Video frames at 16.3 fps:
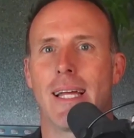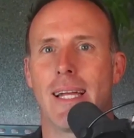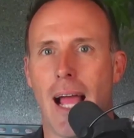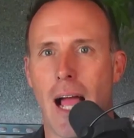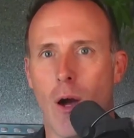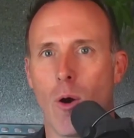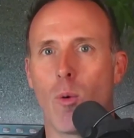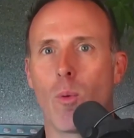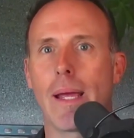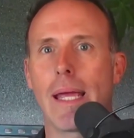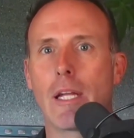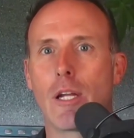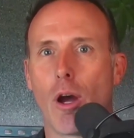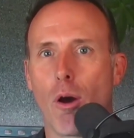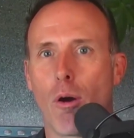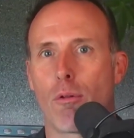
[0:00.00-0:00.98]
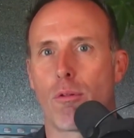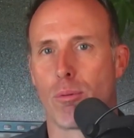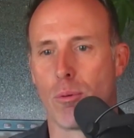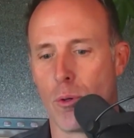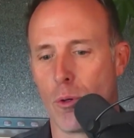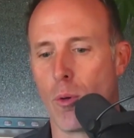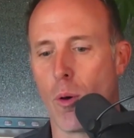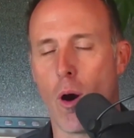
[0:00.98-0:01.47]
and how we go
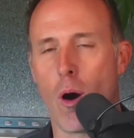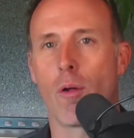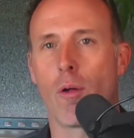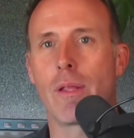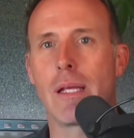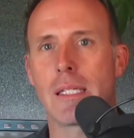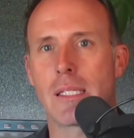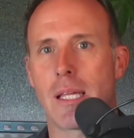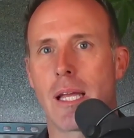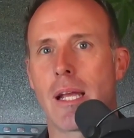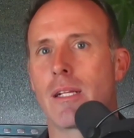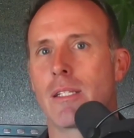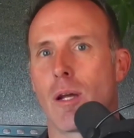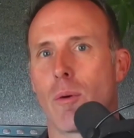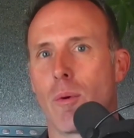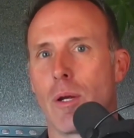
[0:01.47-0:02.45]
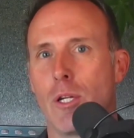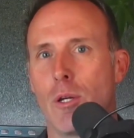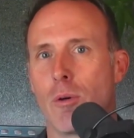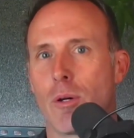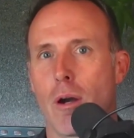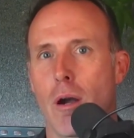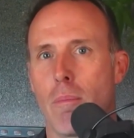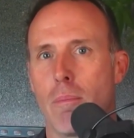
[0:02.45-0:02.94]
through all these things that we
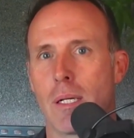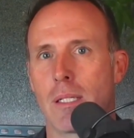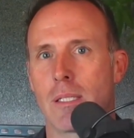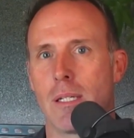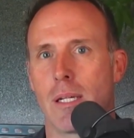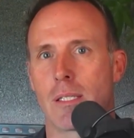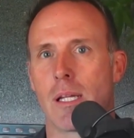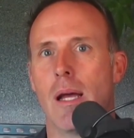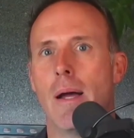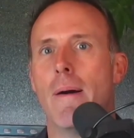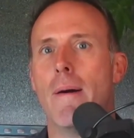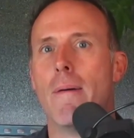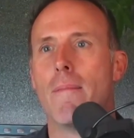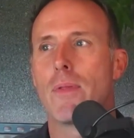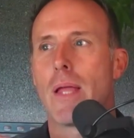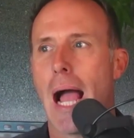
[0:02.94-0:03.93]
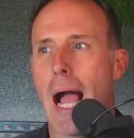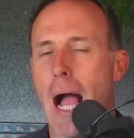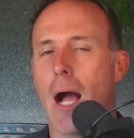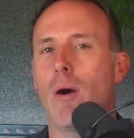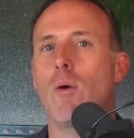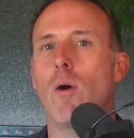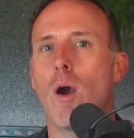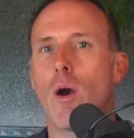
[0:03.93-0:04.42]
do in our business,
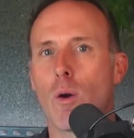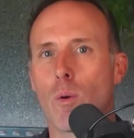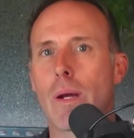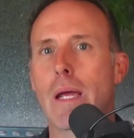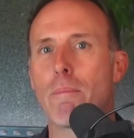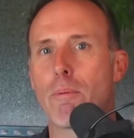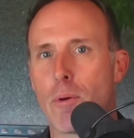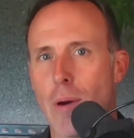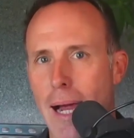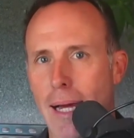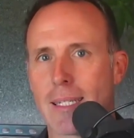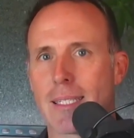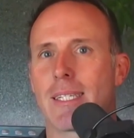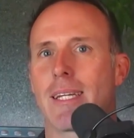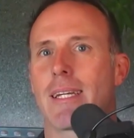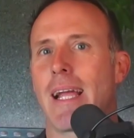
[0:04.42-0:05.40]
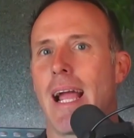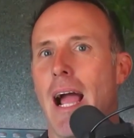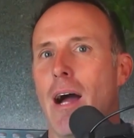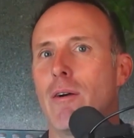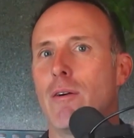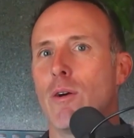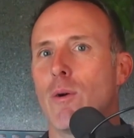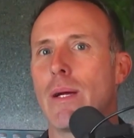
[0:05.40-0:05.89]
how are we practicing?
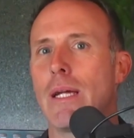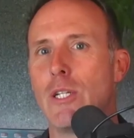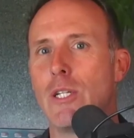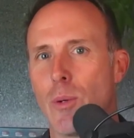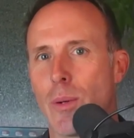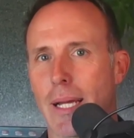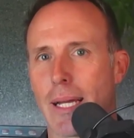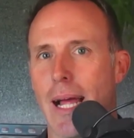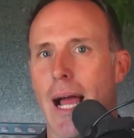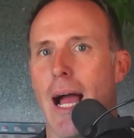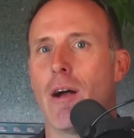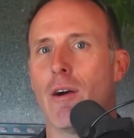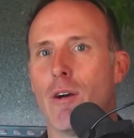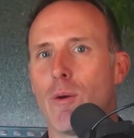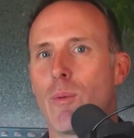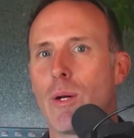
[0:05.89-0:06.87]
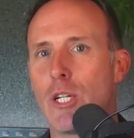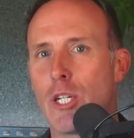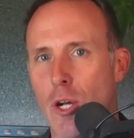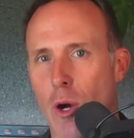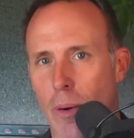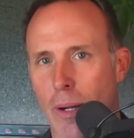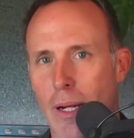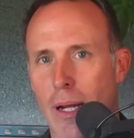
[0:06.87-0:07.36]
How are we doing it? How are we
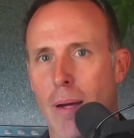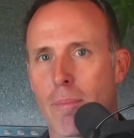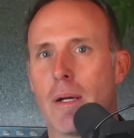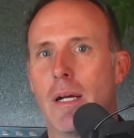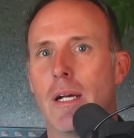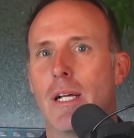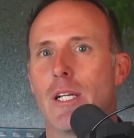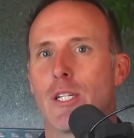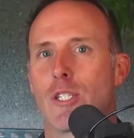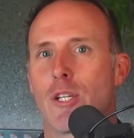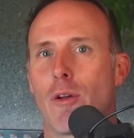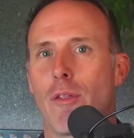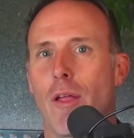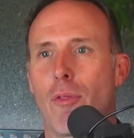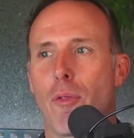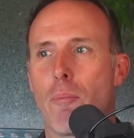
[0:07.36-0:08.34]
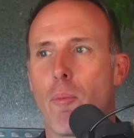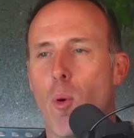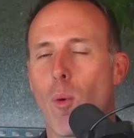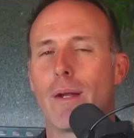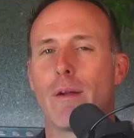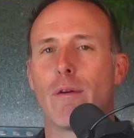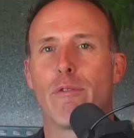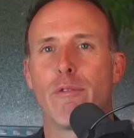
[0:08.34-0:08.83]
showing up so that the
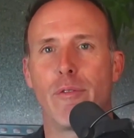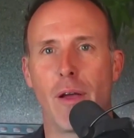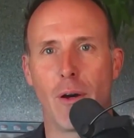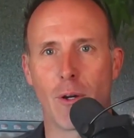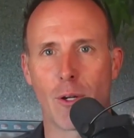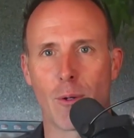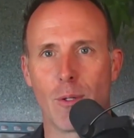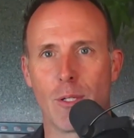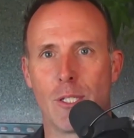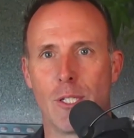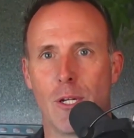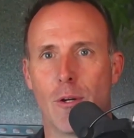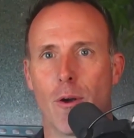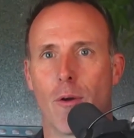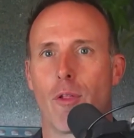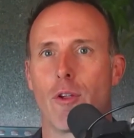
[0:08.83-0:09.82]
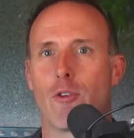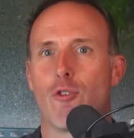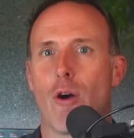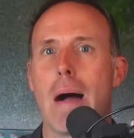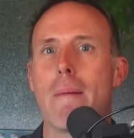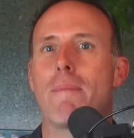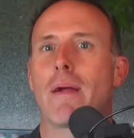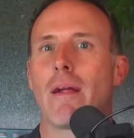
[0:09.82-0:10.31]
point of failure is zero? The
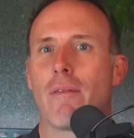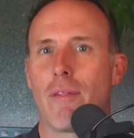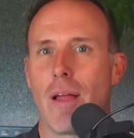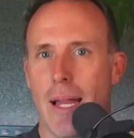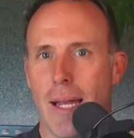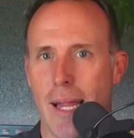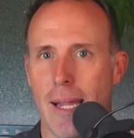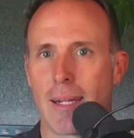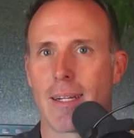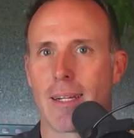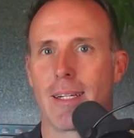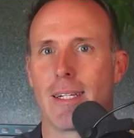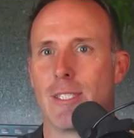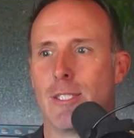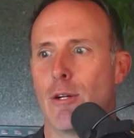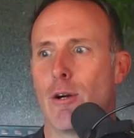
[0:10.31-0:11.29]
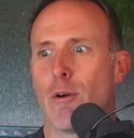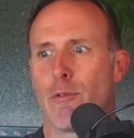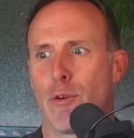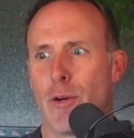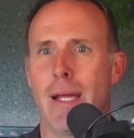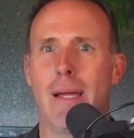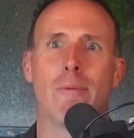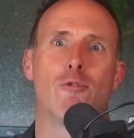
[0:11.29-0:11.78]
dropping of that handgun is zero.
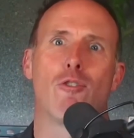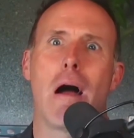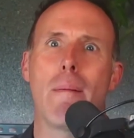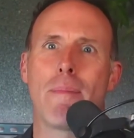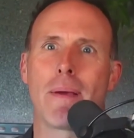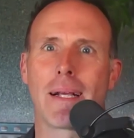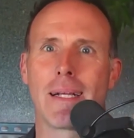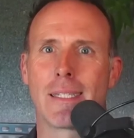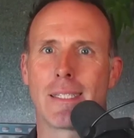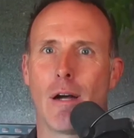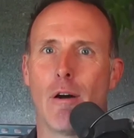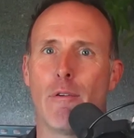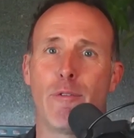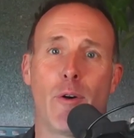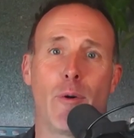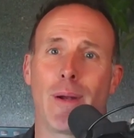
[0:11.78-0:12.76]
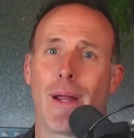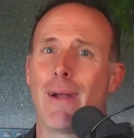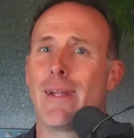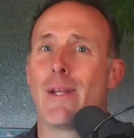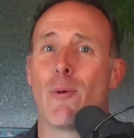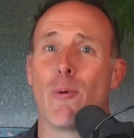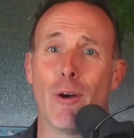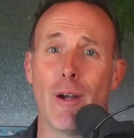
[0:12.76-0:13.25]
For him, dropping his cell phone, I
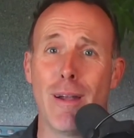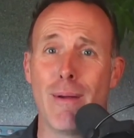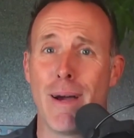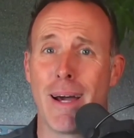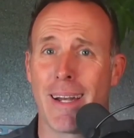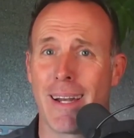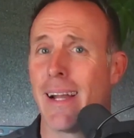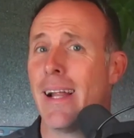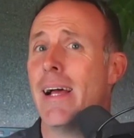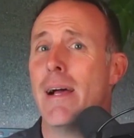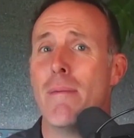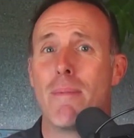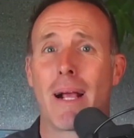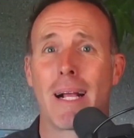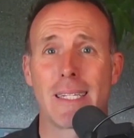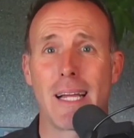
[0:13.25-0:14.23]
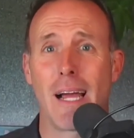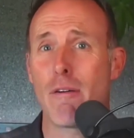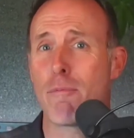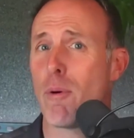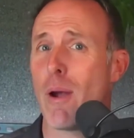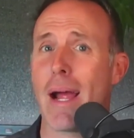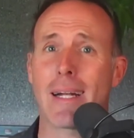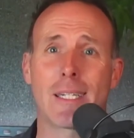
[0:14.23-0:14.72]
don't need to worry about it because I
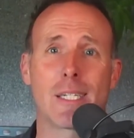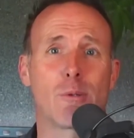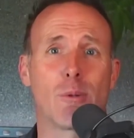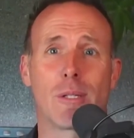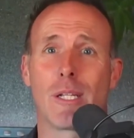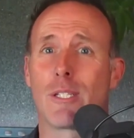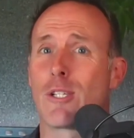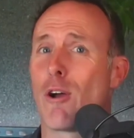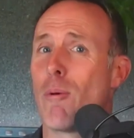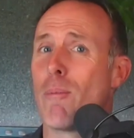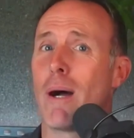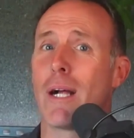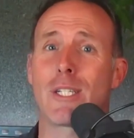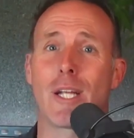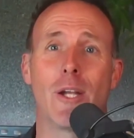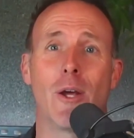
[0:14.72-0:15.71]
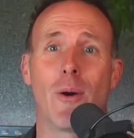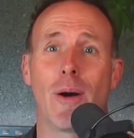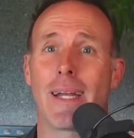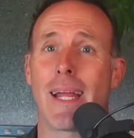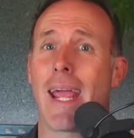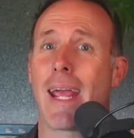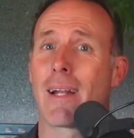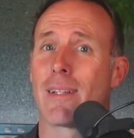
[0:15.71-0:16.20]
have practiced with it so much. I know how
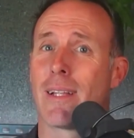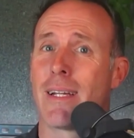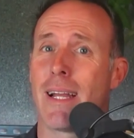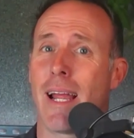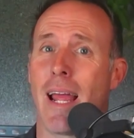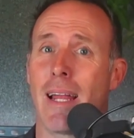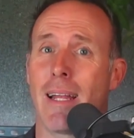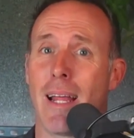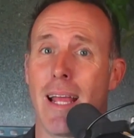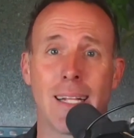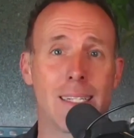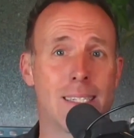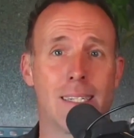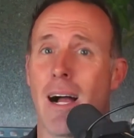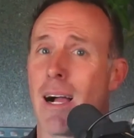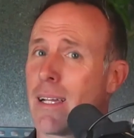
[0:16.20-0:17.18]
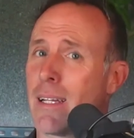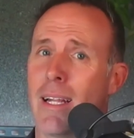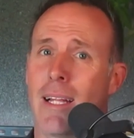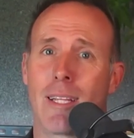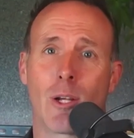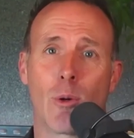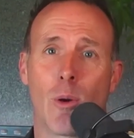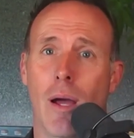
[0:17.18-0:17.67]
to handle it, and it's not going to
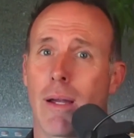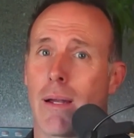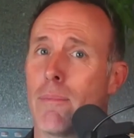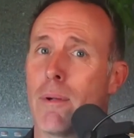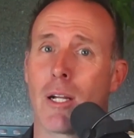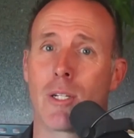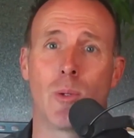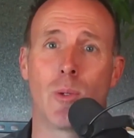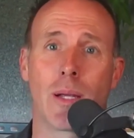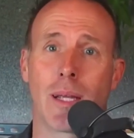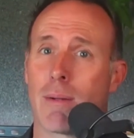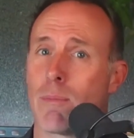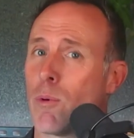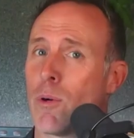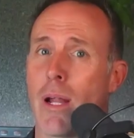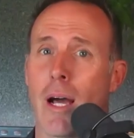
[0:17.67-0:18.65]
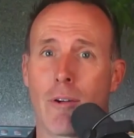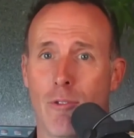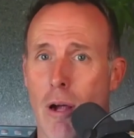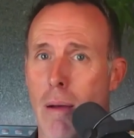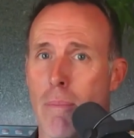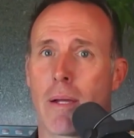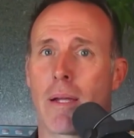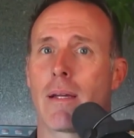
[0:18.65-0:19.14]
hit the ground. I'm not doing it. We're not
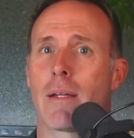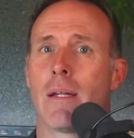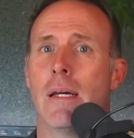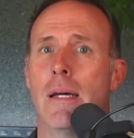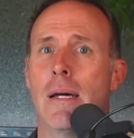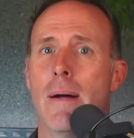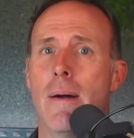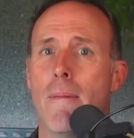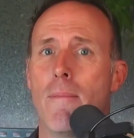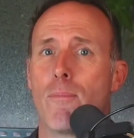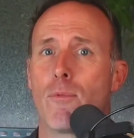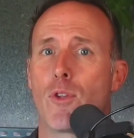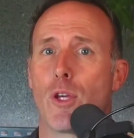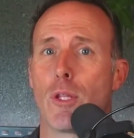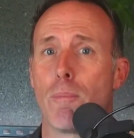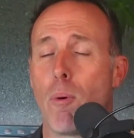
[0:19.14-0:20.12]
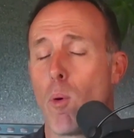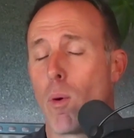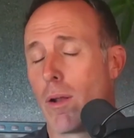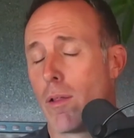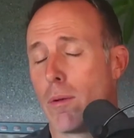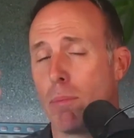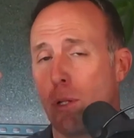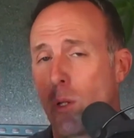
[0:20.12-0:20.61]
dropping it. To the
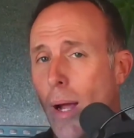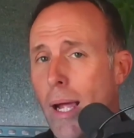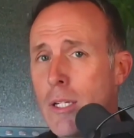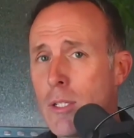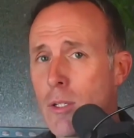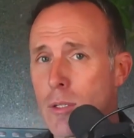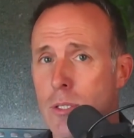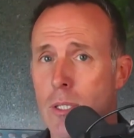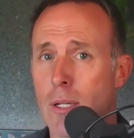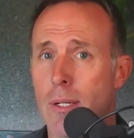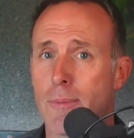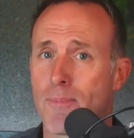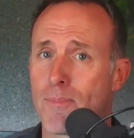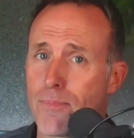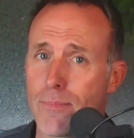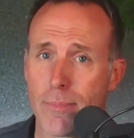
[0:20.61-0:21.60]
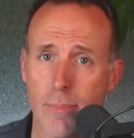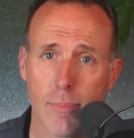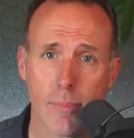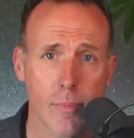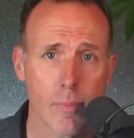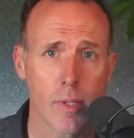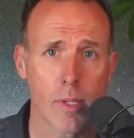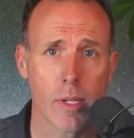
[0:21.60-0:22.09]
point of the Blue Angels,
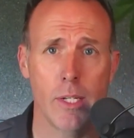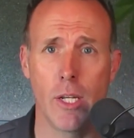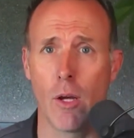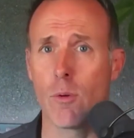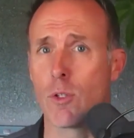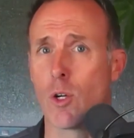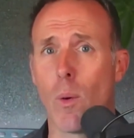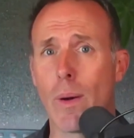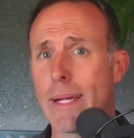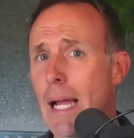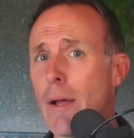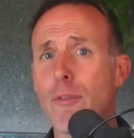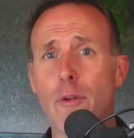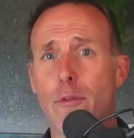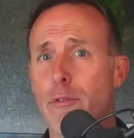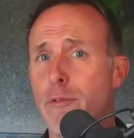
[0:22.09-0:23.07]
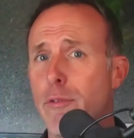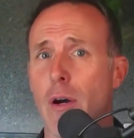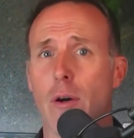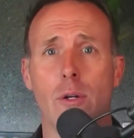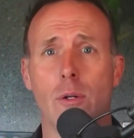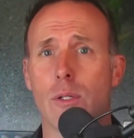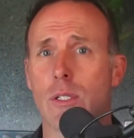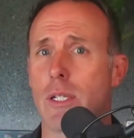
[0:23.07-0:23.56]
going out there,
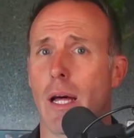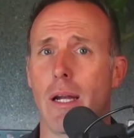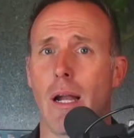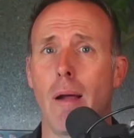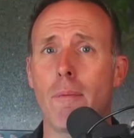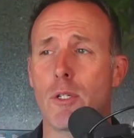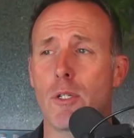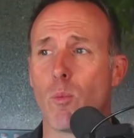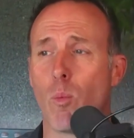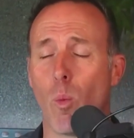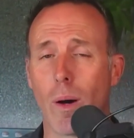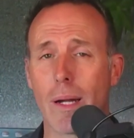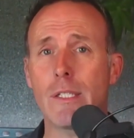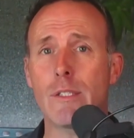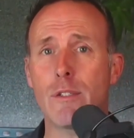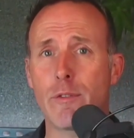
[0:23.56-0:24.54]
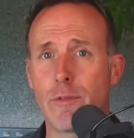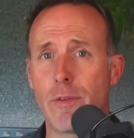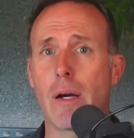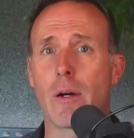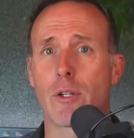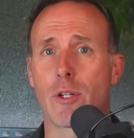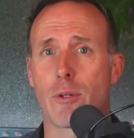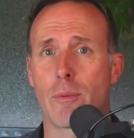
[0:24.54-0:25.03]
failure is not an option. What does
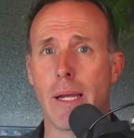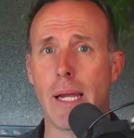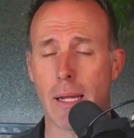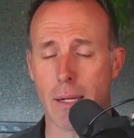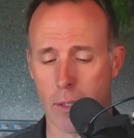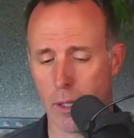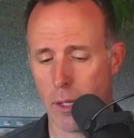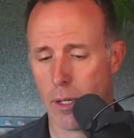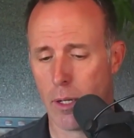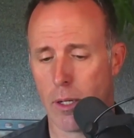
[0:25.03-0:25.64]
failure mean?